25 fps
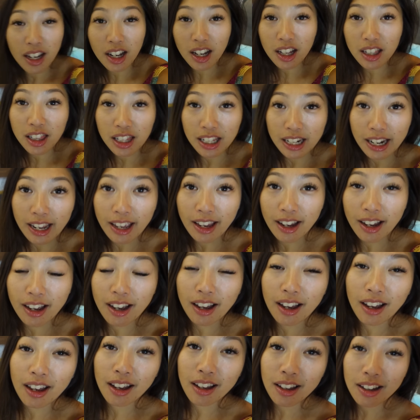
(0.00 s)

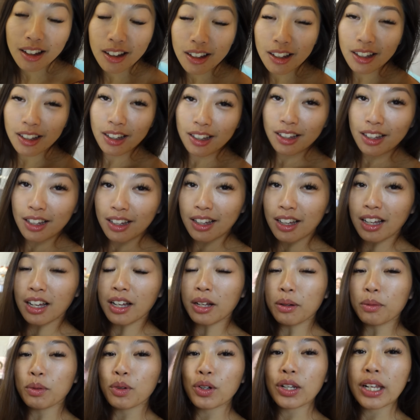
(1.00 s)
Clinic,
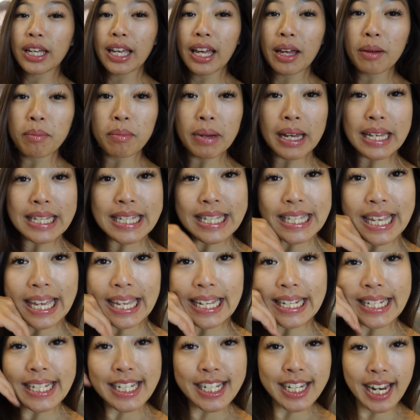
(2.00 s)
I'm gonna get my
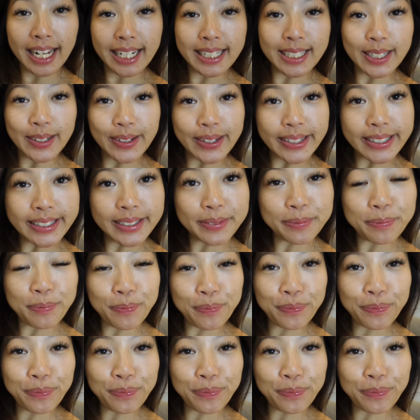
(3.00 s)
skin checked on